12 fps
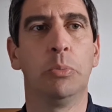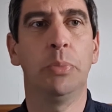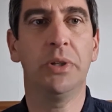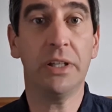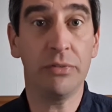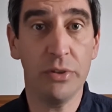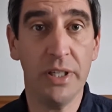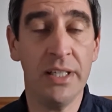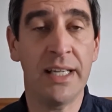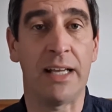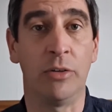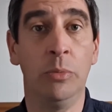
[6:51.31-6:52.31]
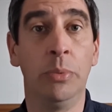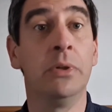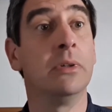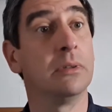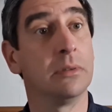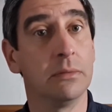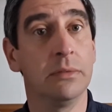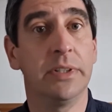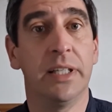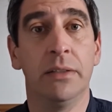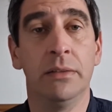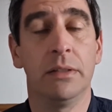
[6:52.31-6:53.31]
But if you need help, well,
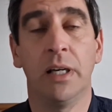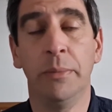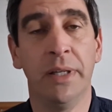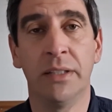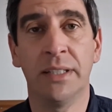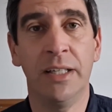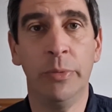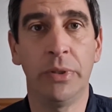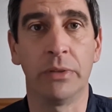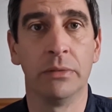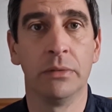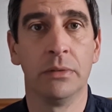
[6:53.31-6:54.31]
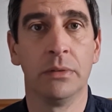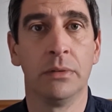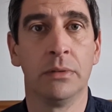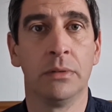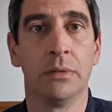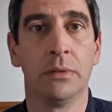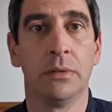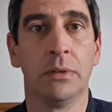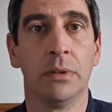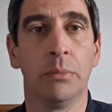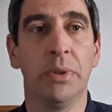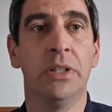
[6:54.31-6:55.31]
then I'm here to help you.
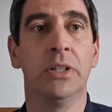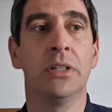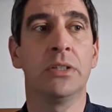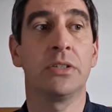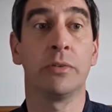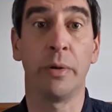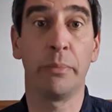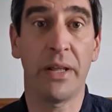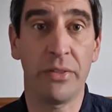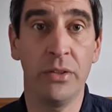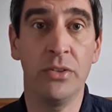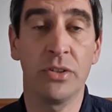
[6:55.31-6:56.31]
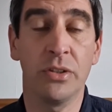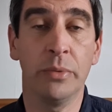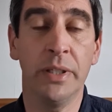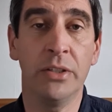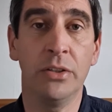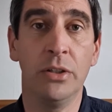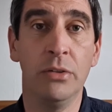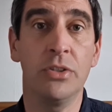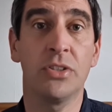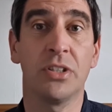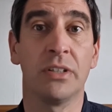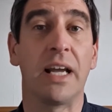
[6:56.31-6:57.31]
Because there are methods that we can
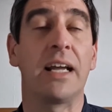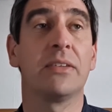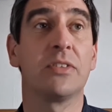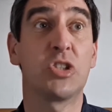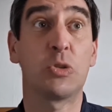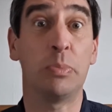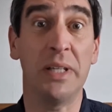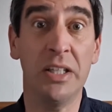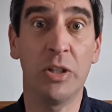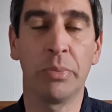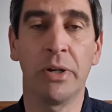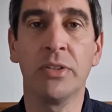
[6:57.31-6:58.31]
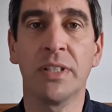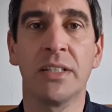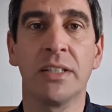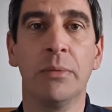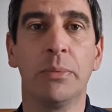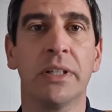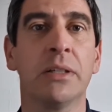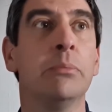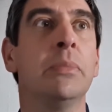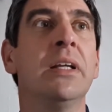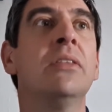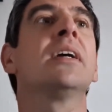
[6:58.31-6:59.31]
use to speed the process up. I can
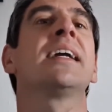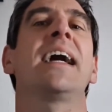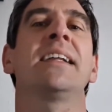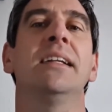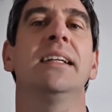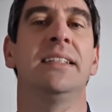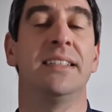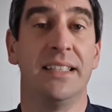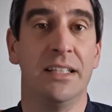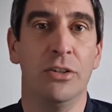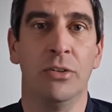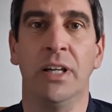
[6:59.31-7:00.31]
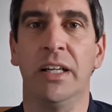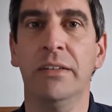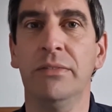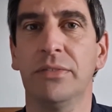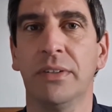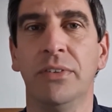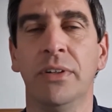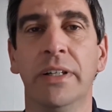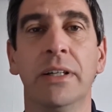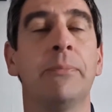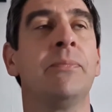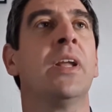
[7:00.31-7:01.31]
be the catalyst in your life, if you like.